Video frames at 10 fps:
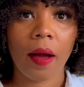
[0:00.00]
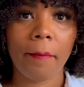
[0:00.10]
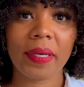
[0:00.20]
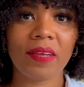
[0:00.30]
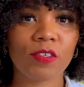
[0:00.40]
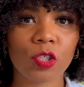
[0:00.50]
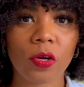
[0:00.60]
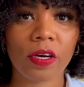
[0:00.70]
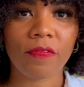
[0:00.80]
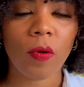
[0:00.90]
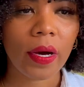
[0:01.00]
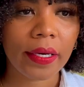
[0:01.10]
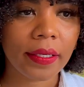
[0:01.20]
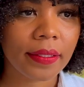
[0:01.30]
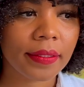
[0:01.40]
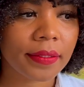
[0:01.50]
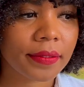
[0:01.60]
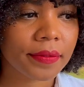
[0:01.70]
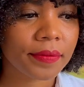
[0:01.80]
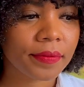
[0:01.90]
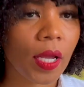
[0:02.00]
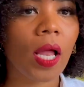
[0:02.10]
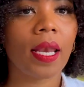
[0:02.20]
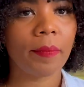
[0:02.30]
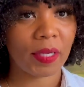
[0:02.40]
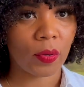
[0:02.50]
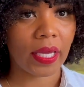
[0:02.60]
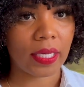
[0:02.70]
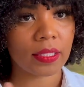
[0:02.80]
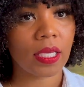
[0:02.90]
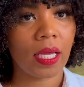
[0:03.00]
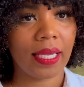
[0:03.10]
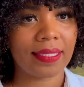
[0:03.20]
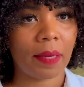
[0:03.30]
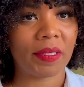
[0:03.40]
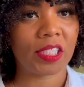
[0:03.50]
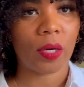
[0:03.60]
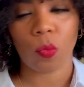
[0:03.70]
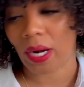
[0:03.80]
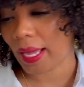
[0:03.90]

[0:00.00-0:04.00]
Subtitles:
We need for showing her the phone. Let me go get it. Intermission, hold on.